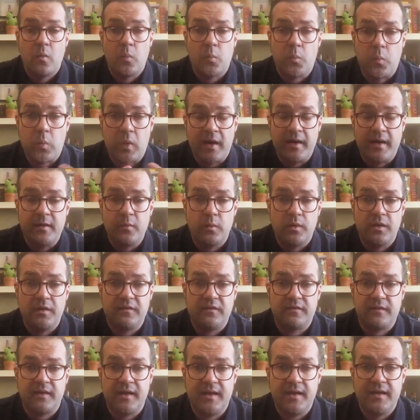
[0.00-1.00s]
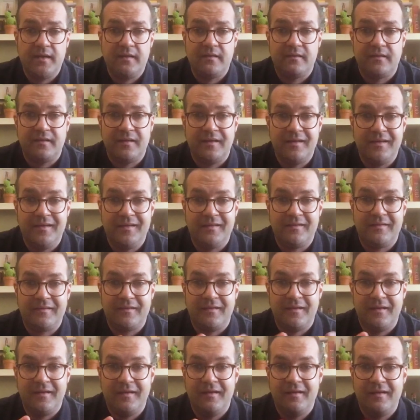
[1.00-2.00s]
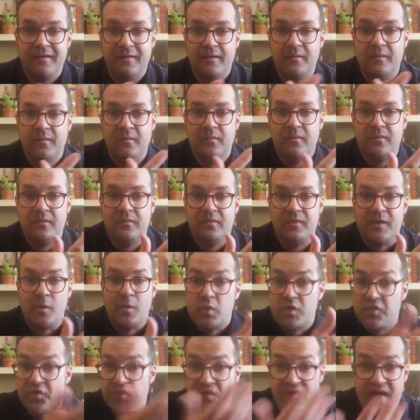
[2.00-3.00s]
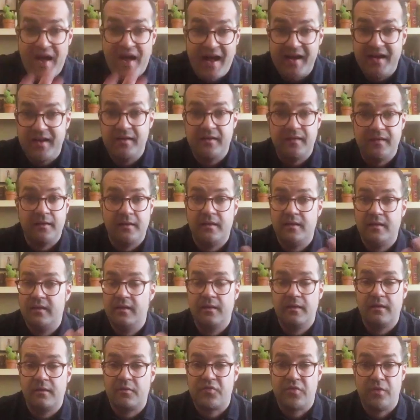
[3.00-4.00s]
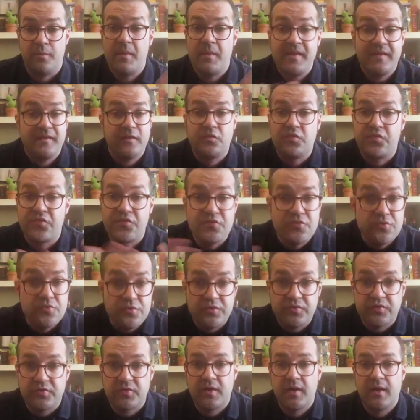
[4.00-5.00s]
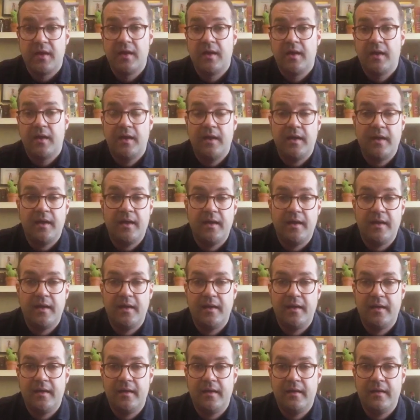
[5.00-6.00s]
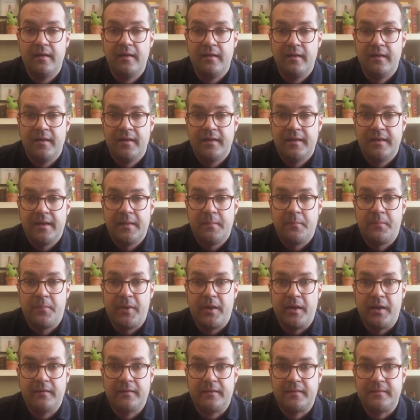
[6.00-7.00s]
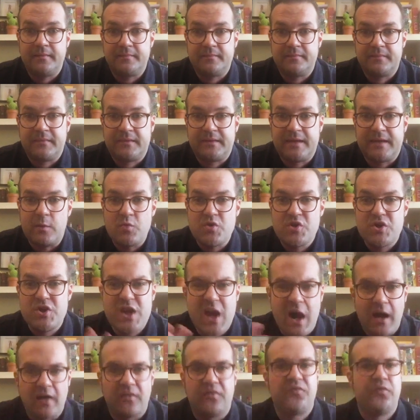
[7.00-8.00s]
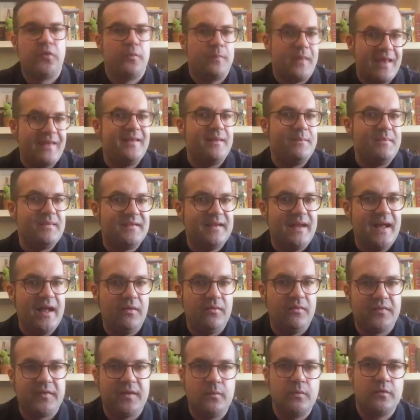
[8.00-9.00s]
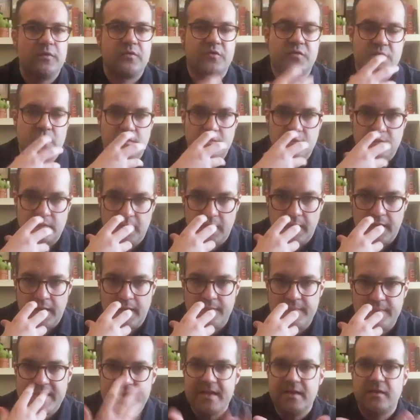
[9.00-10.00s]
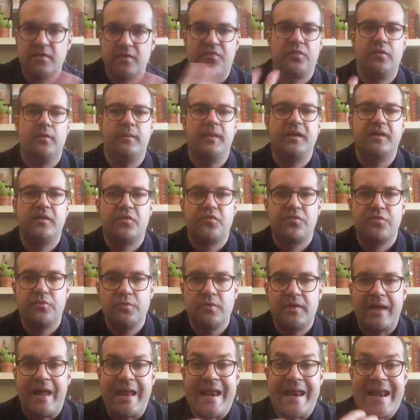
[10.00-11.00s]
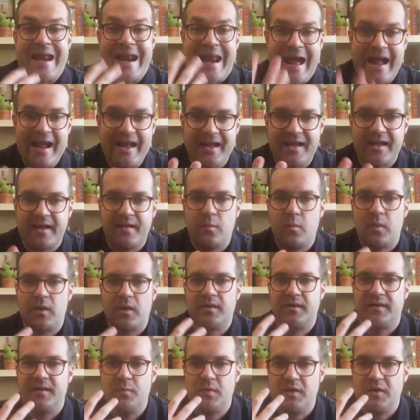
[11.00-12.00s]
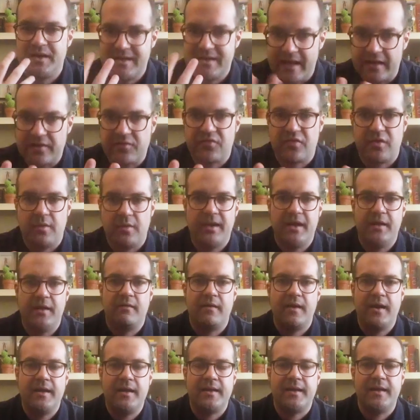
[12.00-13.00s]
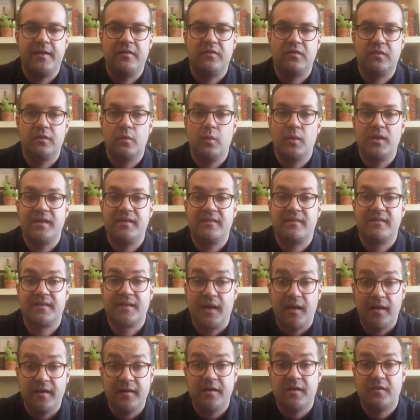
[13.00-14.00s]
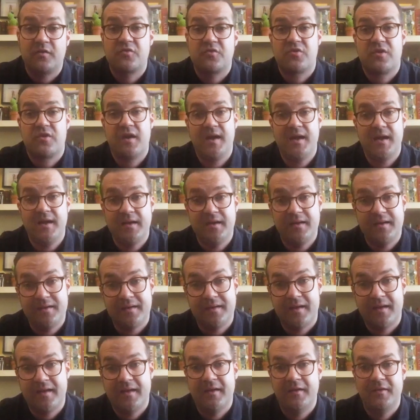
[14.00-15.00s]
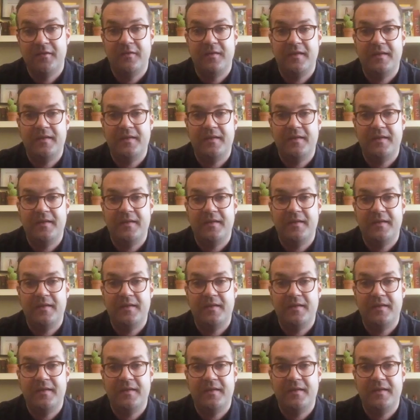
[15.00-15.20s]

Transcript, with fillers: what it was is, is uh, they would find uh, fermented fruits, uh, but they would not ferment themselves. They would uh, eat the fermented fruit and like what they would get from it, right? And so when they started trying uh,